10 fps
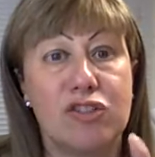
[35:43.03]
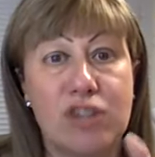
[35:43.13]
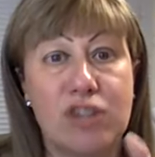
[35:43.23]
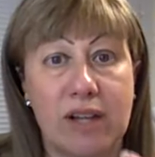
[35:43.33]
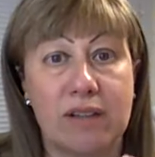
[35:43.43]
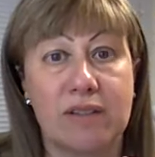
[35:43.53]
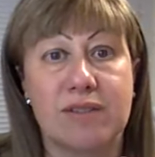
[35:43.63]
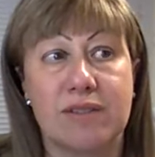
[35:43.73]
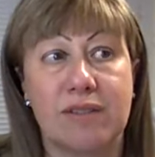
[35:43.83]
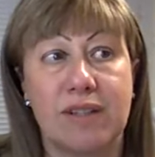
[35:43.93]

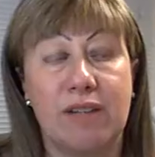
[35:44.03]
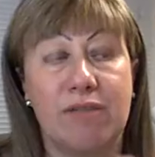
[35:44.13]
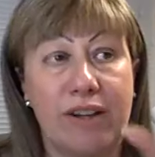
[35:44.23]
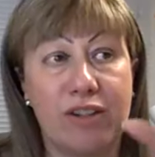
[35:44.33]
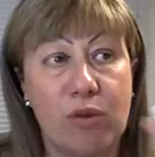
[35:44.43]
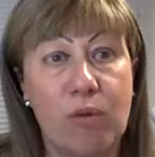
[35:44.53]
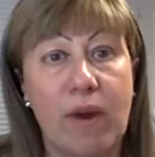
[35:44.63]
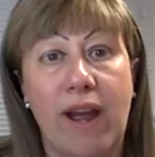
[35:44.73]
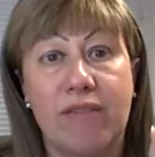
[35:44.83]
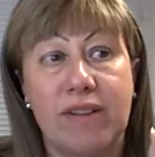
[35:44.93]
Jealous. If I don't
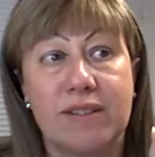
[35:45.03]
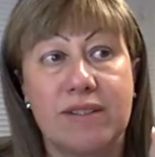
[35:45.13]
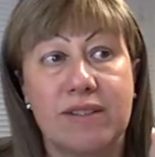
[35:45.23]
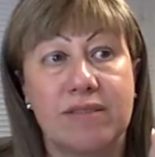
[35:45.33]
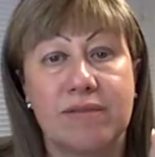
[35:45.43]
have it,